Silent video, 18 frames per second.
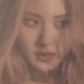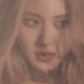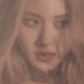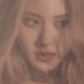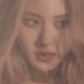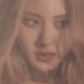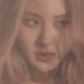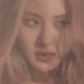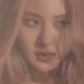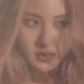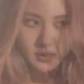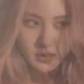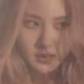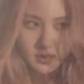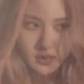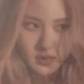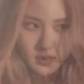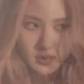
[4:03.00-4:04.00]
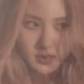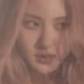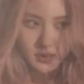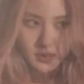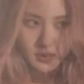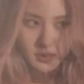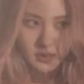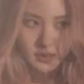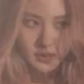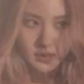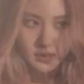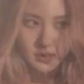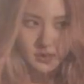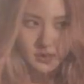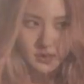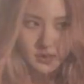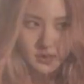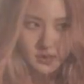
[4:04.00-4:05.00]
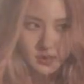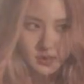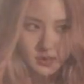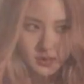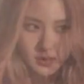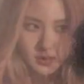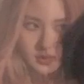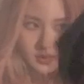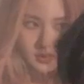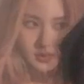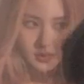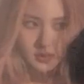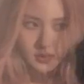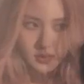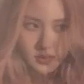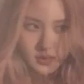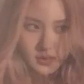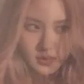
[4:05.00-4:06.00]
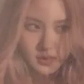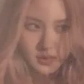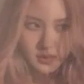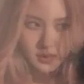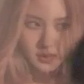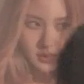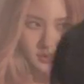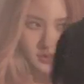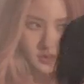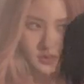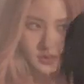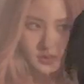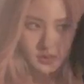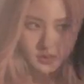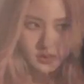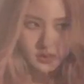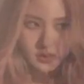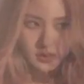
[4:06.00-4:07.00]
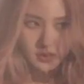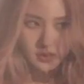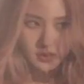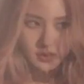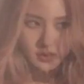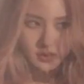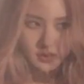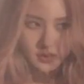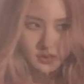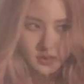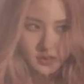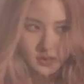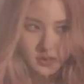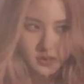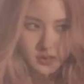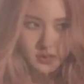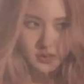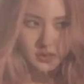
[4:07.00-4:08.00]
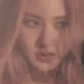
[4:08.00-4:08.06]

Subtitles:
(silent)